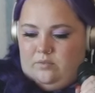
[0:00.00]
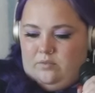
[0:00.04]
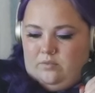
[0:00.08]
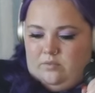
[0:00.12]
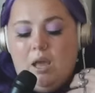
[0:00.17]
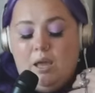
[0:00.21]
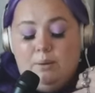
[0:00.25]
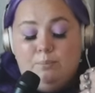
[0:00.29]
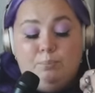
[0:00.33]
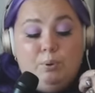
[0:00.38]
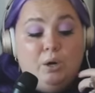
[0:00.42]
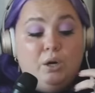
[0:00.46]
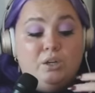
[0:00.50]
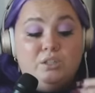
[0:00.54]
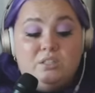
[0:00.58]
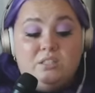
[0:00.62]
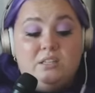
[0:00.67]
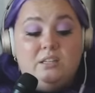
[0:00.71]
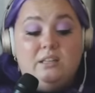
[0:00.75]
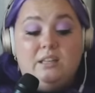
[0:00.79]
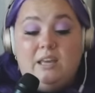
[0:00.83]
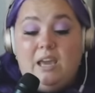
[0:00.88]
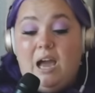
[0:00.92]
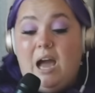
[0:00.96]
And
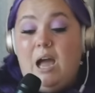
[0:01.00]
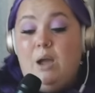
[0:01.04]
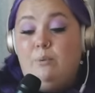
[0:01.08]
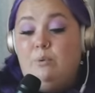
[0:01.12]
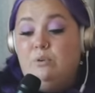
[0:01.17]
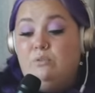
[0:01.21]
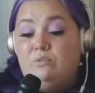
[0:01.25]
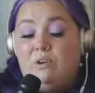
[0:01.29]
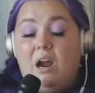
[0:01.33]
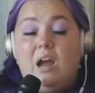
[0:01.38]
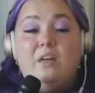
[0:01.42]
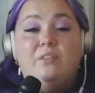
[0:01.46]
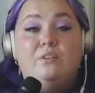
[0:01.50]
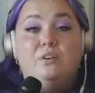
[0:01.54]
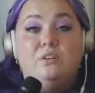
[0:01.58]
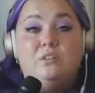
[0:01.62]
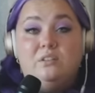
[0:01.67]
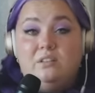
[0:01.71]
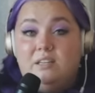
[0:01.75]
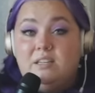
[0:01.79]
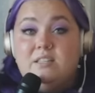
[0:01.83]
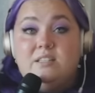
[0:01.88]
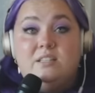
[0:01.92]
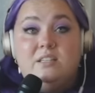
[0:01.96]
personally, I would rather
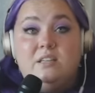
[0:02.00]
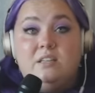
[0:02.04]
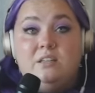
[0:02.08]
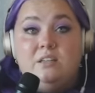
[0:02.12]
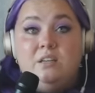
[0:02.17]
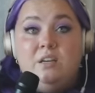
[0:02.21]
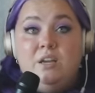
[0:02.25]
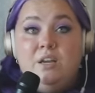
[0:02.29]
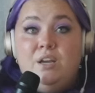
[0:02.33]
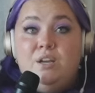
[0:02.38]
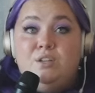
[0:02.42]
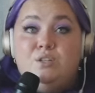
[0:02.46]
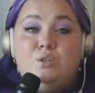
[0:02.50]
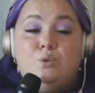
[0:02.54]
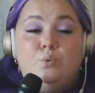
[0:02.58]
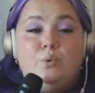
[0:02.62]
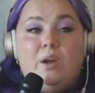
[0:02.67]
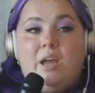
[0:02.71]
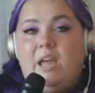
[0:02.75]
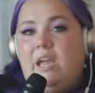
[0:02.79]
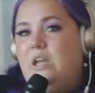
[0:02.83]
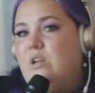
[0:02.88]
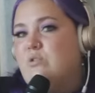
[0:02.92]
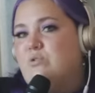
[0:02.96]
listen to
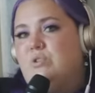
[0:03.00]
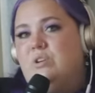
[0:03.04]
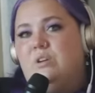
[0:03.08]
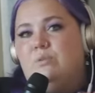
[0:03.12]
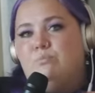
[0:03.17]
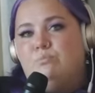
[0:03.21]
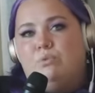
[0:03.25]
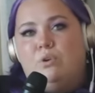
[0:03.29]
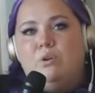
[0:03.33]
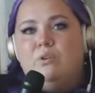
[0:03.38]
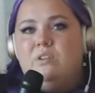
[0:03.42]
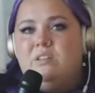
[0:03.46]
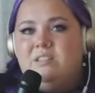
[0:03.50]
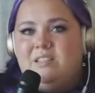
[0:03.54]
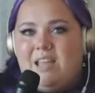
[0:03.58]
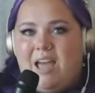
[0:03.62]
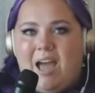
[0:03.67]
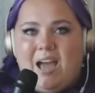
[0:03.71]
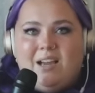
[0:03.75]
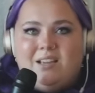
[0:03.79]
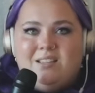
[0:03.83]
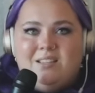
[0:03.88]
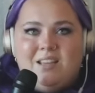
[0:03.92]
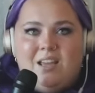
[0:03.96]
Adrian Brody's
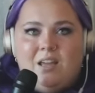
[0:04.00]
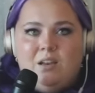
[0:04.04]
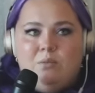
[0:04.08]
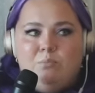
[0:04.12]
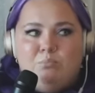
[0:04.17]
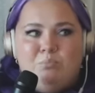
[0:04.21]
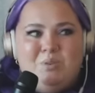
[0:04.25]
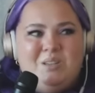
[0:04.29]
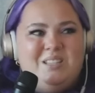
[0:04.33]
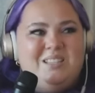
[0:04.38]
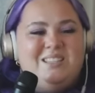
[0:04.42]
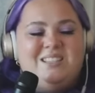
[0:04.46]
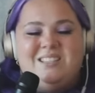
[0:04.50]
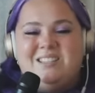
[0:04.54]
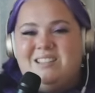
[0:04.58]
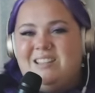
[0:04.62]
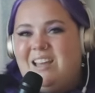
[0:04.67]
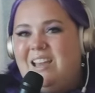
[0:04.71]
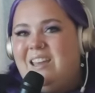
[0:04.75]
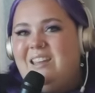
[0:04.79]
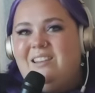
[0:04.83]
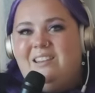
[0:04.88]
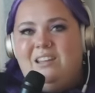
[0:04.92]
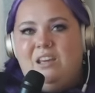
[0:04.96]
accent be
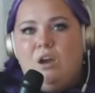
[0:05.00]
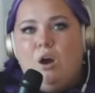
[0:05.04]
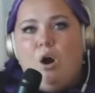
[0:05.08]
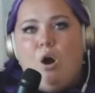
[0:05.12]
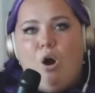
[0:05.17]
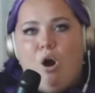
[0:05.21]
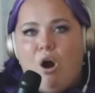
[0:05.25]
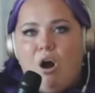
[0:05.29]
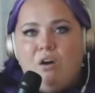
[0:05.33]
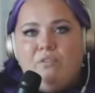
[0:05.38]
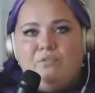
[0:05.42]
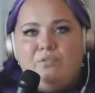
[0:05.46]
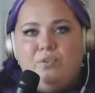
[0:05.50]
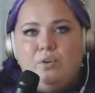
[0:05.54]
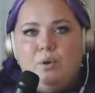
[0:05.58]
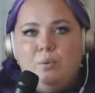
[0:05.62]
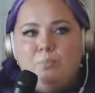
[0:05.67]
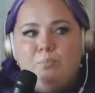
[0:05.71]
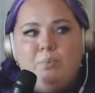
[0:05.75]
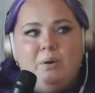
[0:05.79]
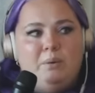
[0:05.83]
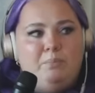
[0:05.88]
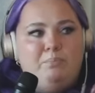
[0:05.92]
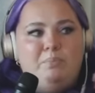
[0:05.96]
slightly off,
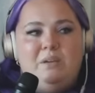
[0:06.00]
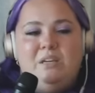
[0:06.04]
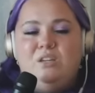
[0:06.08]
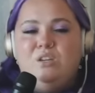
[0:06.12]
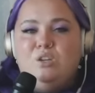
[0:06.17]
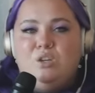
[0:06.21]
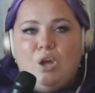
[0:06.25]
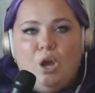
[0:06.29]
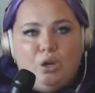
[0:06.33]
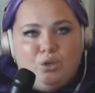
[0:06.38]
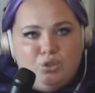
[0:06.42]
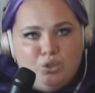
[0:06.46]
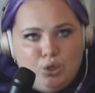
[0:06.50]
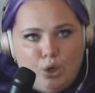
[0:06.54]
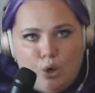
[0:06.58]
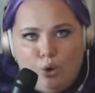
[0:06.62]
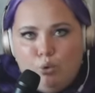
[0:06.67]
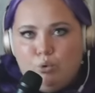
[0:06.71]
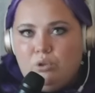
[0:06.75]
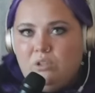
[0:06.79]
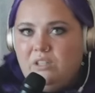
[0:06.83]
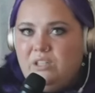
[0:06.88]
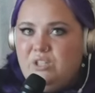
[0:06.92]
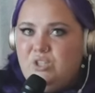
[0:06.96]
but be a
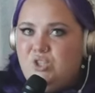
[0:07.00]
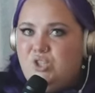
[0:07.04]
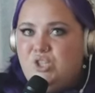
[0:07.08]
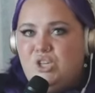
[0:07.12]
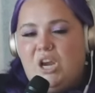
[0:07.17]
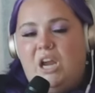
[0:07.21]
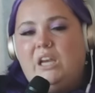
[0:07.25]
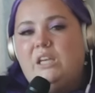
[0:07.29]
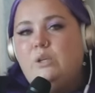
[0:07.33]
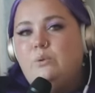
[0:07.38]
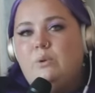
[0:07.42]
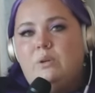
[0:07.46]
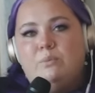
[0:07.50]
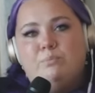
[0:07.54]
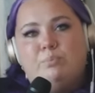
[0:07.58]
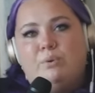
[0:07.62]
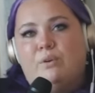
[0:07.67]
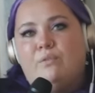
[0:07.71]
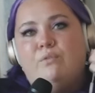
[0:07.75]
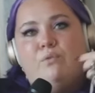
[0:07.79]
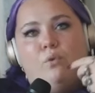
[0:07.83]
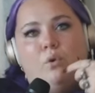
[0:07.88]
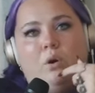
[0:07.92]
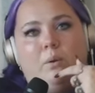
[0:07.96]
totally genuine
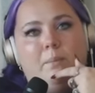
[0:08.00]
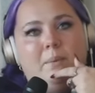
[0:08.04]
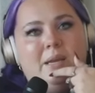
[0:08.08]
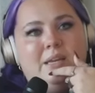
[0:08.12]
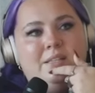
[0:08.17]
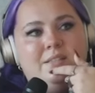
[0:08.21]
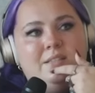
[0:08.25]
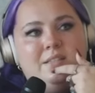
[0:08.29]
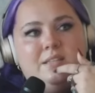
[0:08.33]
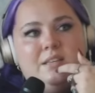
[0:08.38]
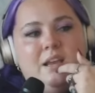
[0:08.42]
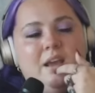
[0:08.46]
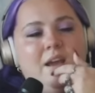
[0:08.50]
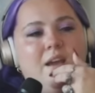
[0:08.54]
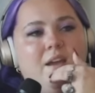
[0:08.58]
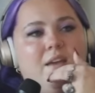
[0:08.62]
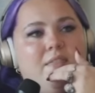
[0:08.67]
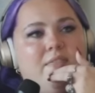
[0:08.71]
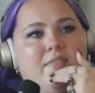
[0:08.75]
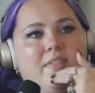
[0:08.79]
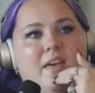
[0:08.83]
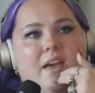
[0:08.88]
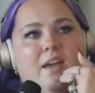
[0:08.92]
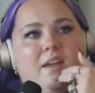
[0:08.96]
performance,
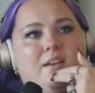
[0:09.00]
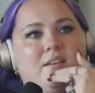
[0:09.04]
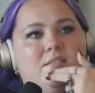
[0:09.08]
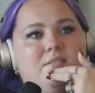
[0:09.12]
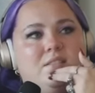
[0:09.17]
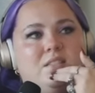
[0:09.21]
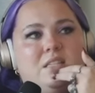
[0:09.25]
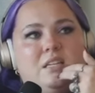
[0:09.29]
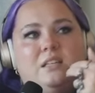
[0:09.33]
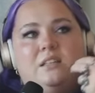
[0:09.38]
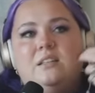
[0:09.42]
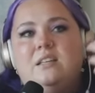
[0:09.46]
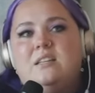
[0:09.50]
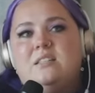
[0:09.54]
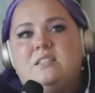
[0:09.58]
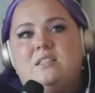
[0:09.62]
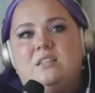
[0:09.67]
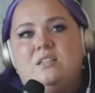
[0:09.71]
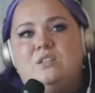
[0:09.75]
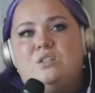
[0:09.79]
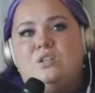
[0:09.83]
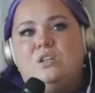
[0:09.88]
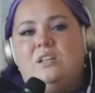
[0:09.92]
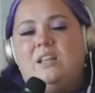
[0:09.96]
than to
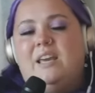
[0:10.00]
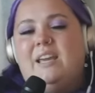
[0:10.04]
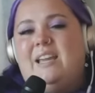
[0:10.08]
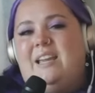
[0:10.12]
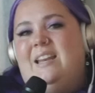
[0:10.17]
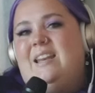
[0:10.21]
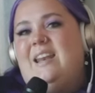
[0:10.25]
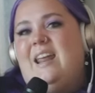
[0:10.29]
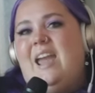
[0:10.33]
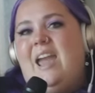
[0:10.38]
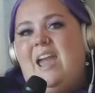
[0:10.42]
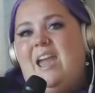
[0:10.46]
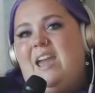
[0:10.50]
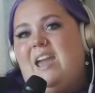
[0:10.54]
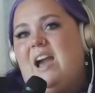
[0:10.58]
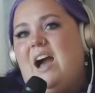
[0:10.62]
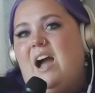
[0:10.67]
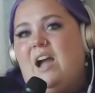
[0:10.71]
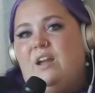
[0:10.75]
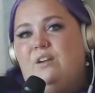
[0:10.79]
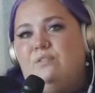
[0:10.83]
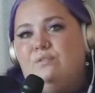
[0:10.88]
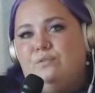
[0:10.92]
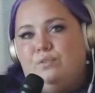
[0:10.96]
listen to like an
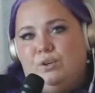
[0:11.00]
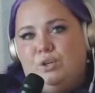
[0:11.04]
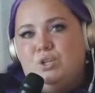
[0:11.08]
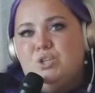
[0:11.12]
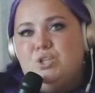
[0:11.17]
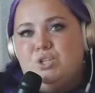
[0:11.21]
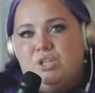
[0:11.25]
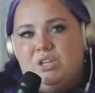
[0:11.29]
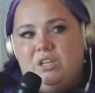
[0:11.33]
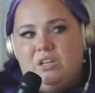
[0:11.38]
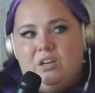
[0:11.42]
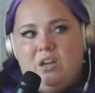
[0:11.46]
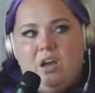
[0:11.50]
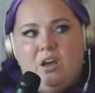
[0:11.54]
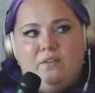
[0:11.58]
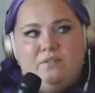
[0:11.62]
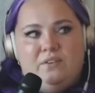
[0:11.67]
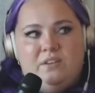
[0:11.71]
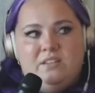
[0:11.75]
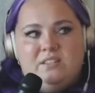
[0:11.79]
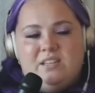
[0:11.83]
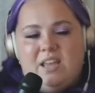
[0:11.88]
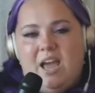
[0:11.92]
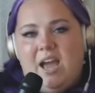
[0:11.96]
AI version of
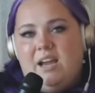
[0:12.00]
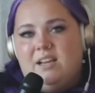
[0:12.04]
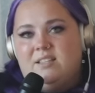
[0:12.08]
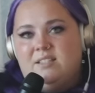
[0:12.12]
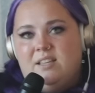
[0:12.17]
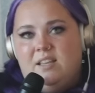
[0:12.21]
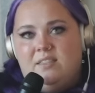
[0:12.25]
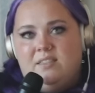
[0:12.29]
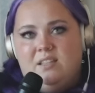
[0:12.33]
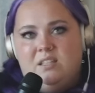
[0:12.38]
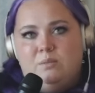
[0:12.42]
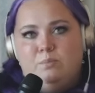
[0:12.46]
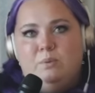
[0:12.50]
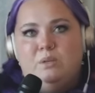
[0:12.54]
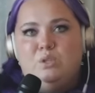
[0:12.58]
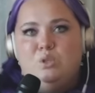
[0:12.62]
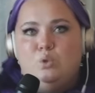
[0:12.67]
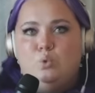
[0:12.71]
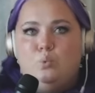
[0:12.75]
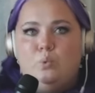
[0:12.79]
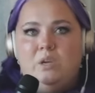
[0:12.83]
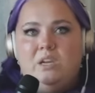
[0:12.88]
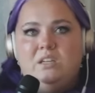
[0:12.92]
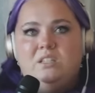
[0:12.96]
his accent that's been
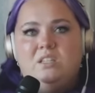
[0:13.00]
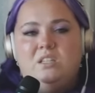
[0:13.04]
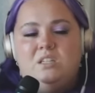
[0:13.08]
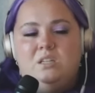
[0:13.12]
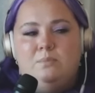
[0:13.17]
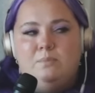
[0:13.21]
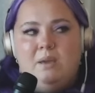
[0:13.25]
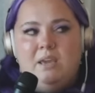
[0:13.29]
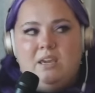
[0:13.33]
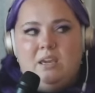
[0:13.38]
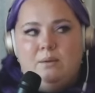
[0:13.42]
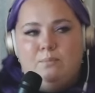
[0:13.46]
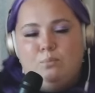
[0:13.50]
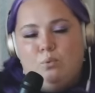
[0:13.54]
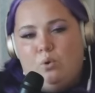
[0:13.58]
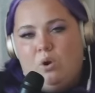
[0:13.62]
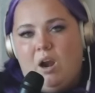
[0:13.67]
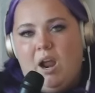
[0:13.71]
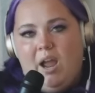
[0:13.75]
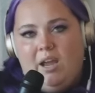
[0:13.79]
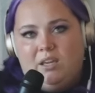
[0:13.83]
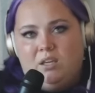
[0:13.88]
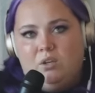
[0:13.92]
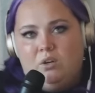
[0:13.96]
tweaked to make it
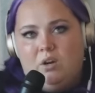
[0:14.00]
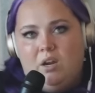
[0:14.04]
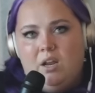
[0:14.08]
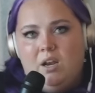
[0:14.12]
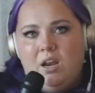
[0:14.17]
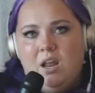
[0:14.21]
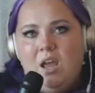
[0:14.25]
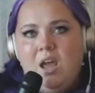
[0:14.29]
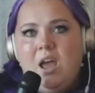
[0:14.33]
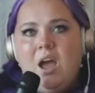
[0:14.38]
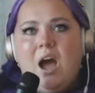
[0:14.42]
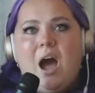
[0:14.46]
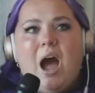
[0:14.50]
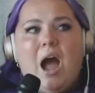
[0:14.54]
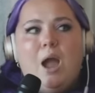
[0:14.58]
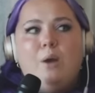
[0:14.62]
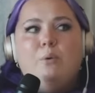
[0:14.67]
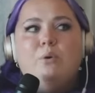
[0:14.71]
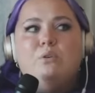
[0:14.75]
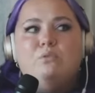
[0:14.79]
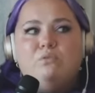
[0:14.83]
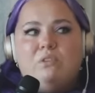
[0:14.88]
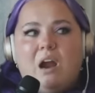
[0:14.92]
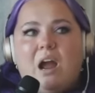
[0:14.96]
more accurate. I
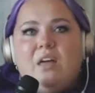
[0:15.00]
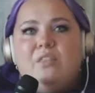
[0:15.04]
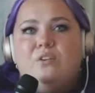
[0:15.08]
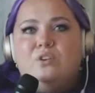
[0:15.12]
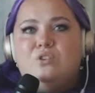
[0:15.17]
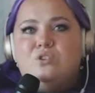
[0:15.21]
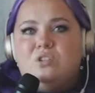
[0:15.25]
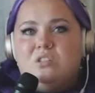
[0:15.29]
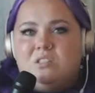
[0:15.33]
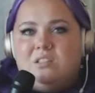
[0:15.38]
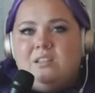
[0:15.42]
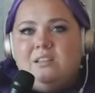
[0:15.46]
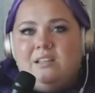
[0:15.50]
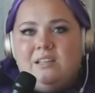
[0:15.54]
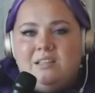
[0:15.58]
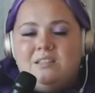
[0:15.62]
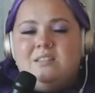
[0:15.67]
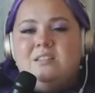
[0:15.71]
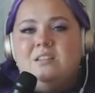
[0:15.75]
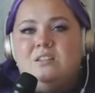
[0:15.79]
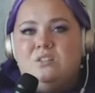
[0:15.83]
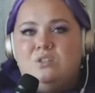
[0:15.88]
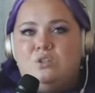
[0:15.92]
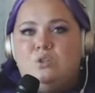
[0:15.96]
would rather just
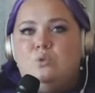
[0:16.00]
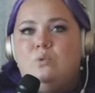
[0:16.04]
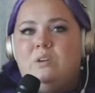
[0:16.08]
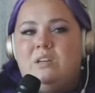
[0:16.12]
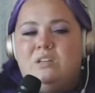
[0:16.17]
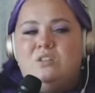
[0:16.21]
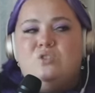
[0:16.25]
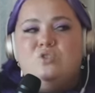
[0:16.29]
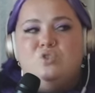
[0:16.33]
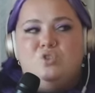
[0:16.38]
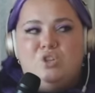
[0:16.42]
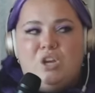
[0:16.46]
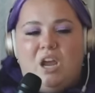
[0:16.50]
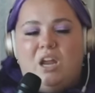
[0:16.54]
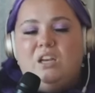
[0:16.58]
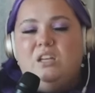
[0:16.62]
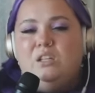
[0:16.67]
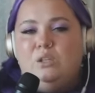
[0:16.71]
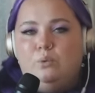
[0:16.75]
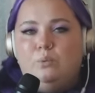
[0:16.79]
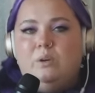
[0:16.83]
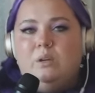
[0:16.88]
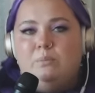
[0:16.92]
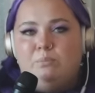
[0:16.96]
listen to his
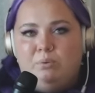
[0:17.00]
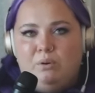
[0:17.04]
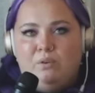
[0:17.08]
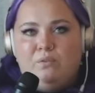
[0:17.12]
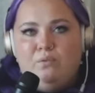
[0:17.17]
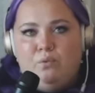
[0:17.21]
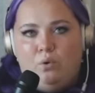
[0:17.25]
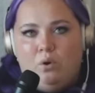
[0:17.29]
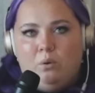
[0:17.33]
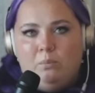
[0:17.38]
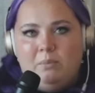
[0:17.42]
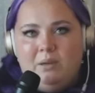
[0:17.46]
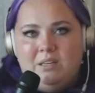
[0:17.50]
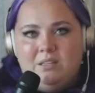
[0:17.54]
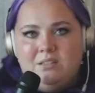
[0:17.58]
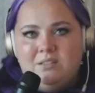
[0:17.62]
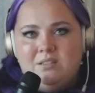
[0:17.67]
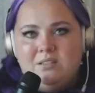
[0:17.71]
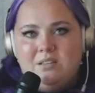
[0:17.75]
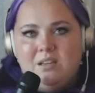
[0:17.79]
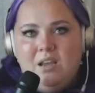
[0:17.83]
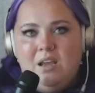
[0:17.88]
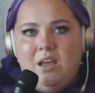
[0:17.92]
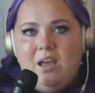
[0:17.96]
genuine
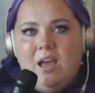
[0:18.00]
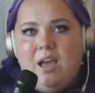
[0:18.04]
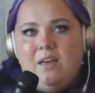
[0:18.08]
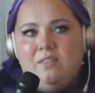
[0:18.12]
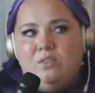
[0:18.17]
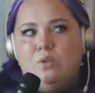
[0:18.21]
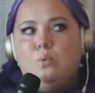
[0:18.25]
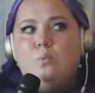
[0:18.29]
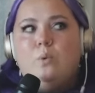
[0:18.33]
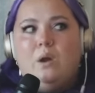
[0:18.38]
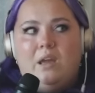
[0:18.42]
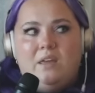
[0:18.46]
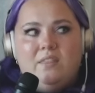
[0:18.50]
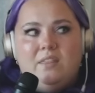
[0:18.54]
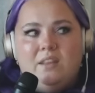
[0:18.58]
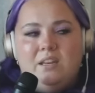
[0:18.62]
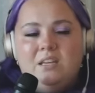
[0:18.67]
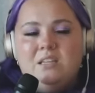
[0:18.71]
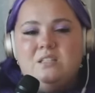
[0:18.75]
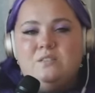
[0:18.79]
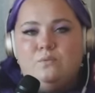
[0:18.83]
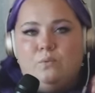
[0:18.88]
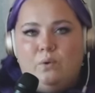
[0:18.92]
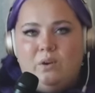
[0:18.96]
performance and the way that
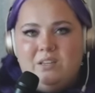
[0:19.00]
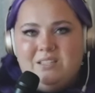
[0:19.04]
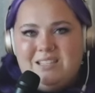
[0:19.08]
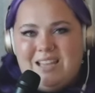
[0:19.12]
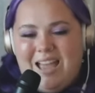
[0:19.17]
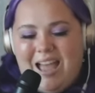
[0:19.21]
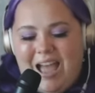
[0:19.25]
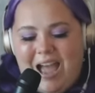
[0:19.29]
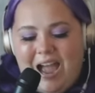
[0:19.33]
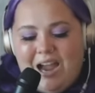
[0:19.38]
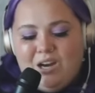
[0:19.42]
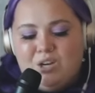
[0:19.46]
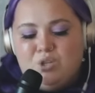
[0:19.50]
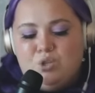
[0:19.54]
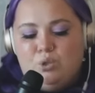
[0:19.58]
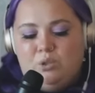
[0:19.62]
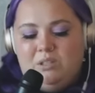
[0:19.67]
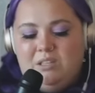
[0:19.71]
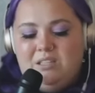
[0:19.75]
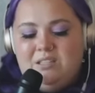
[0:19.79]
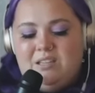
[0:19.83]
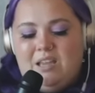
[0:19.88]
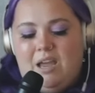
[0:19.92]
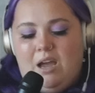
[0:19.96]
his voice
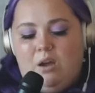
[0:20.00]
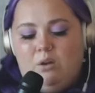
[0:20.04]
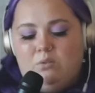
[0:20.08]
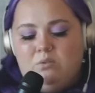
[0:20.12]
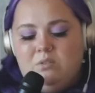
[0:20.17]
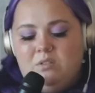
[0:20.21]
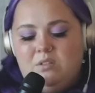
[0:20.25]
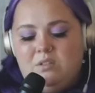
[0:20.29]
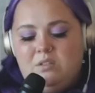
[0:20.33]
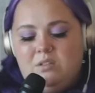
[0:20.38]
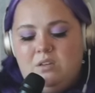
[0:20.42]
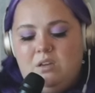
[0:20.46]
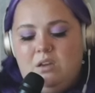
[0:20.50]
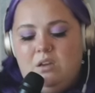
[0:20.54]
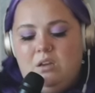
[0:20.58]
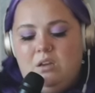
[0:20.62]
actually sounds